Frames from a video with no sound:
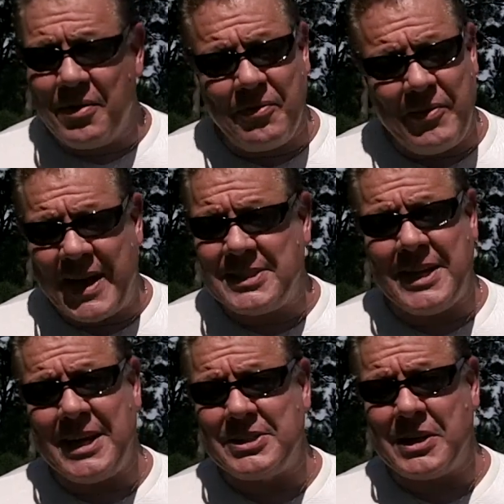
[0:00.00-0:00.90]

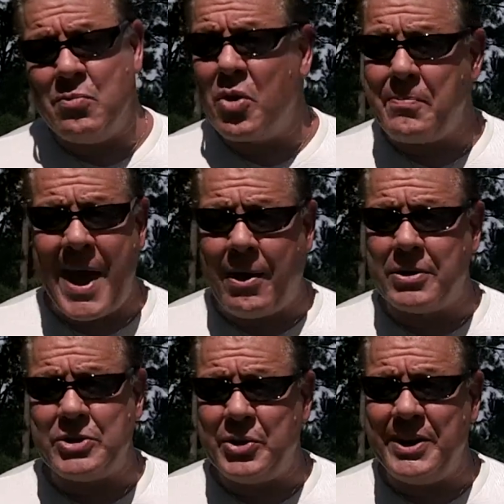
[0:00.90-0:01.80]
Fantastic. More power
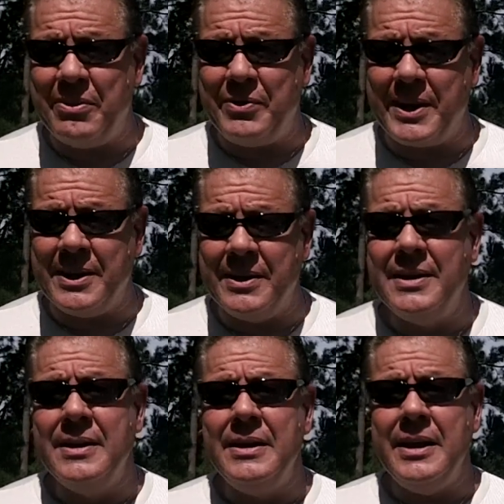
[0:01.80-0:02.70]
to you if you can,
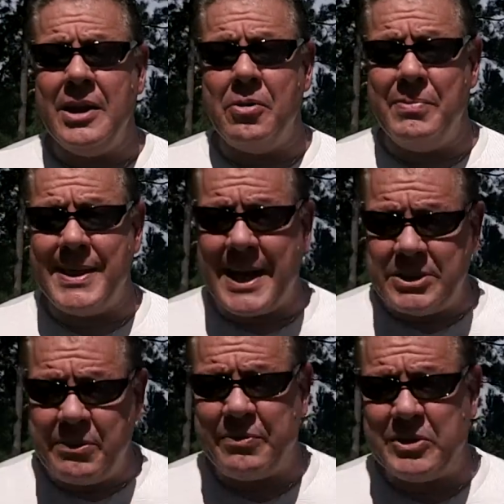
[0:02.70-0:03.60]
be that
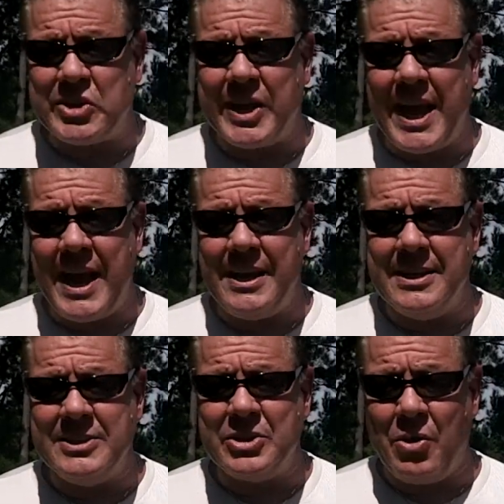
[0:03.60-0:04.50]
sophisticated
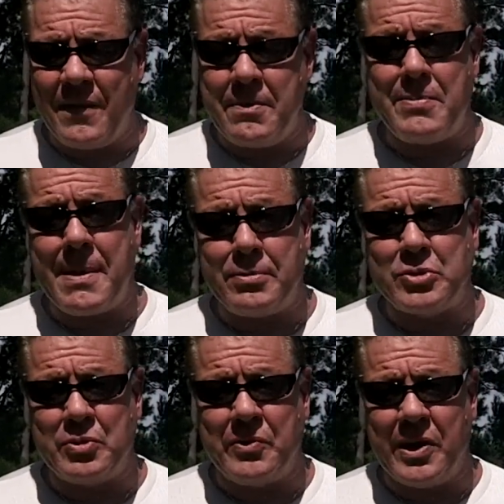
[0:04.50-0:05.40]
and still have the pepper
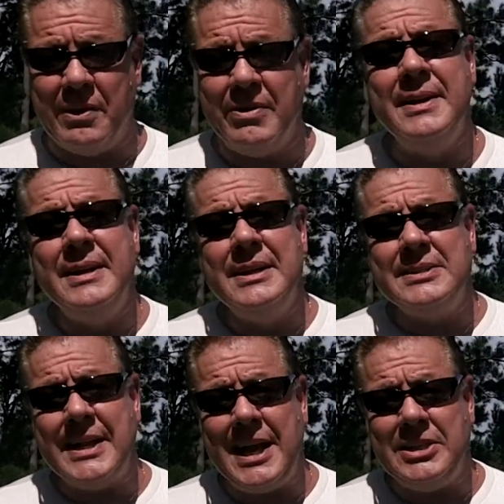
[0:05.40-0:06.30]
survive.
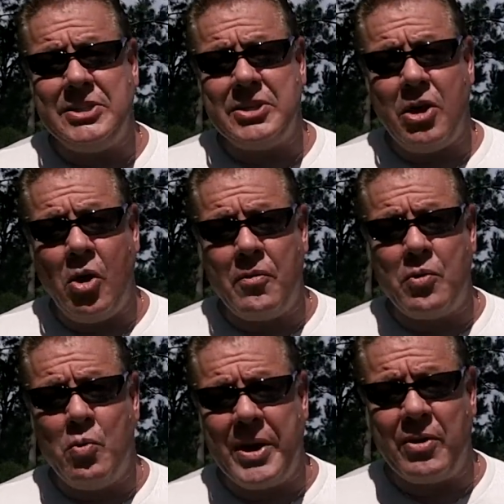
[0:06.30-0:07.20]
Today's
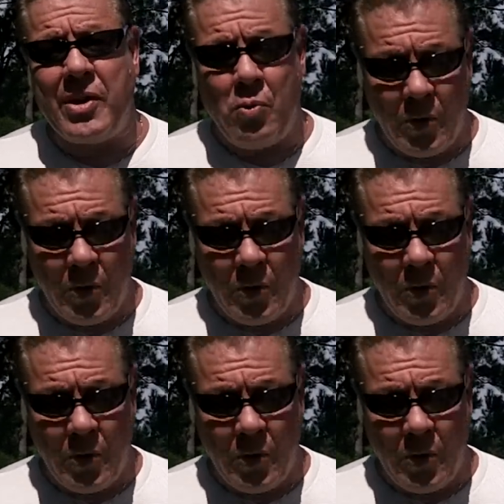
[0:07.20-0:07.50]
Overwintering